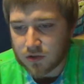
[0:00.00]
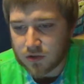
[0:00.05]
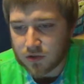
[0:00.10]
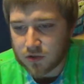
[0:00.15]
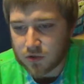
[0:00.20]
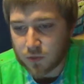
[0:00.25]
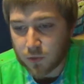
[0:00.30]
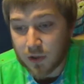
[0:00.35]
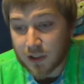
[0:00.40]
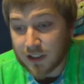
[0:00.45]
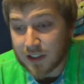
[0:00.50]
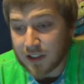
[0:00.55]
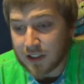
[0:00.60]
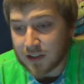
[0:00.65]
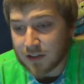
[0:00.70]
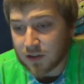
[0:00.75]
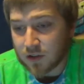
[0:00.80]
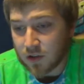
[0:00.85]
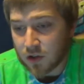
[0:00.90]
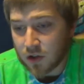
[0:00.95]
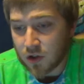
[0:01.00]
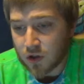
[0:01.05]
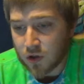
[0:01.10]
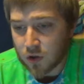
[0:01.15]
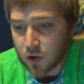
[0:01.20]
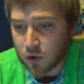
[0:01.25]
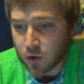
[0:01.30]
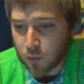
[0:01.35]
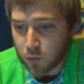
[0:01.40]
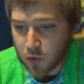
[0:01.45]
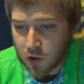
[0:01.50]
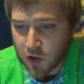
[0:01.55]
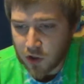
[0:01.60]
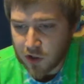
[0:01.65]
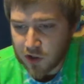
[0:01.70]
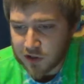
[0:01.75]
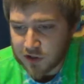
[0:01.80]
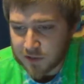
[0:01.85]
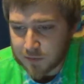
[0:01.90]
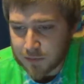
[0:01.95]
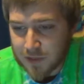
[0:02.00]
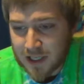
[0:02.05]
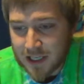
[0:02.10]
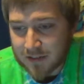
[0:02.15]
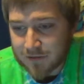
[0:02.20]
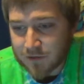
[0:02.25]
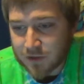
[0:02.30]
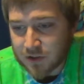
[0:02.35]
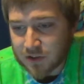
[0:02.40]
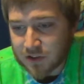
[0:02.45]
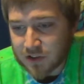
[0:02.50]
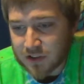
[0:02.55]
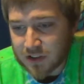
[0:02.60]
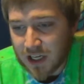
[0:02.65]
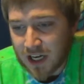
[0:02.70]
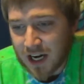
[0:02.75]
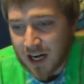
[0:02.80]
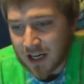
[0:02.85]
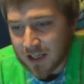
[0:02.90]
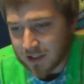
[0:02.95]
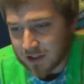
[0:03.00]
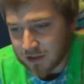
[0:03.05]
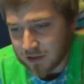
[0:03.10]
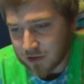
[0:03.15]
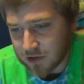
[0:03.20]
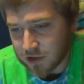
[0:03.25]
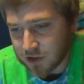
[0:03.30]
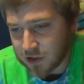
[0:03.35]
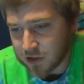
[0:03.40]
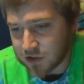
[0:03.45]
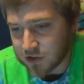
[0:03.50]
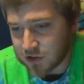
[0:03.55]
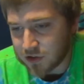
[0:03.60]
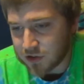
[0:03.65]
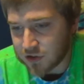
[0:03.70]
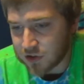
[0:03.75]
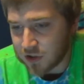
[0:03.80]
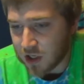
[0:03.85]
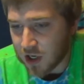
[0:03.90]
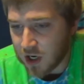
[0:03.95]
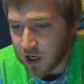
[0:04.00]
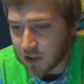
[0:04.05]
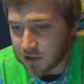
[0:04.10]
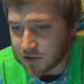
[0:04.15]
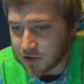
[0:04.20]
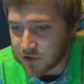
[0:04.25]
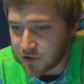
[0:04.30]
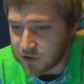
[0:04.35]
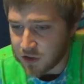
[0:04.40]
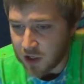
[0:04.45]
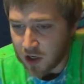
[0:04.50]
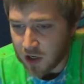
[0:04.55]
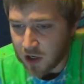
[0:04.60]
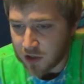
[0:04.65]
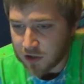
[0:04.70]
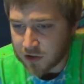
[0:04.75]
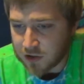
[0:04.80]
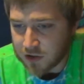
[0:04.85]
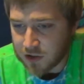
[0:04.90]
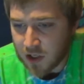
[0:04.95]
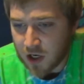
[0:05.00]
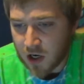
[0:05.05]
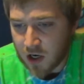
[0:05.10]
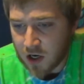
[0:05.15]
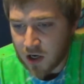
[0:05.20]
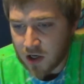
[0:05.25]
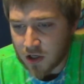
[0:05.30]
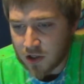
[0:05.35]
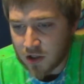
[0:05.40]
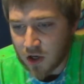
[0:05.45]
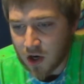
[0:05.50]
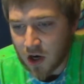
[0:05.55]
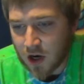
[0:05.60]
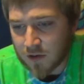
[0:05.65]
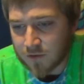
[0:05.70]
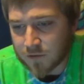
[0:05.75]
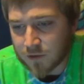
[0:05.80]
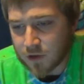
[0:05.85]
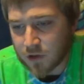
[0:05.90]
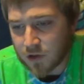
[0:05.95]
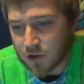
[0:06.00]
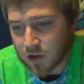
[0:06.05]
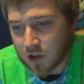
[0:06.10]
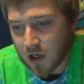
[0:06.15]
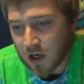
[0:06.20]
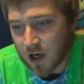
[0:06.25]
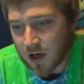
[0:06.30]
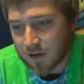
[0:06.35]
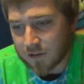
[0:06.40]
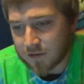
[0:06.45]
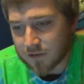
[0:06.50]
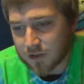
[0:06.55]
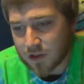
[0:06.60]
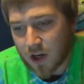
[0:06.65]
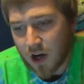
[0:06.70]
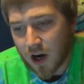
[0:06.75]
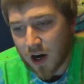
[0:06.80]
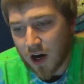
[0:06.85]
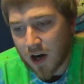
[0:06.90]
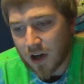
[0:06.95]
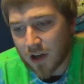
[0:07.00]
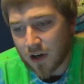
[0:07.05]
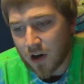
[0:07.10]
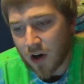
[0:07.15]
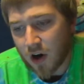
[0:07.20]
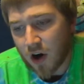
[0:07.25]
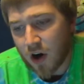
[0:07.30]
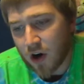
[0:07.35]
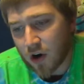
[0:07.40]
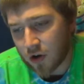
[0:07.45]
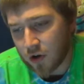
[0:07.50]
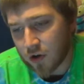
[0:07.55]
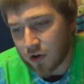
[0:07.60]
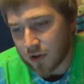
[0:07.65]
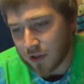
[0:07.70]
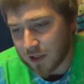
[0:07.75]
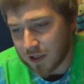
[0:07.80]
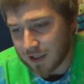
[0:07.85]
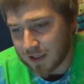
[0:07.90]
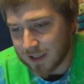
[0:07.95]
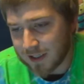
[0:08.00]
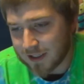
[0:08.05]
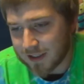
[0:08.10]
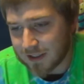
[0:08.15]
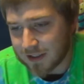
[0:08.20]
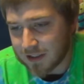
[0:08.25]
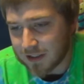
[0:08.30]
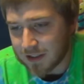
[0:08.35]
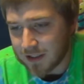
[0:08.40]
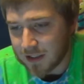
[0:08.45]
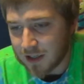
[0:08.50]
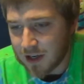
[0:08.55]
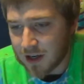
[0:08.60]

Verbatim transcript: Sweet little words made for silence, not talk. Young heart for love, not heartache.